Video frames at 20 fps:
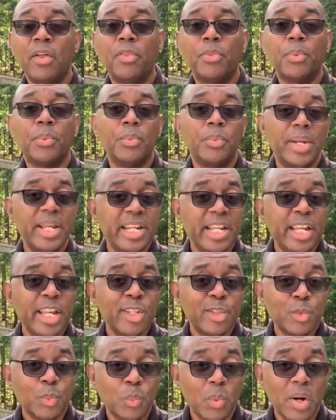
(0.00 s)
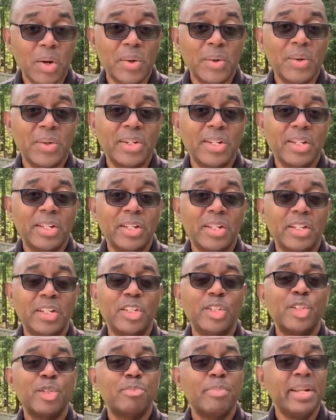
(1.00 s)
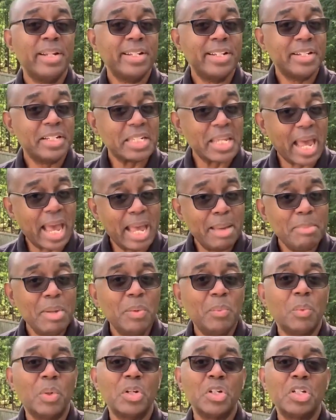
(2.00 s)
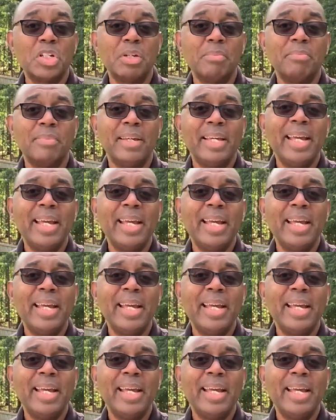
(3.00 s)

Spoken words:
through reading His Word, spending time in worship,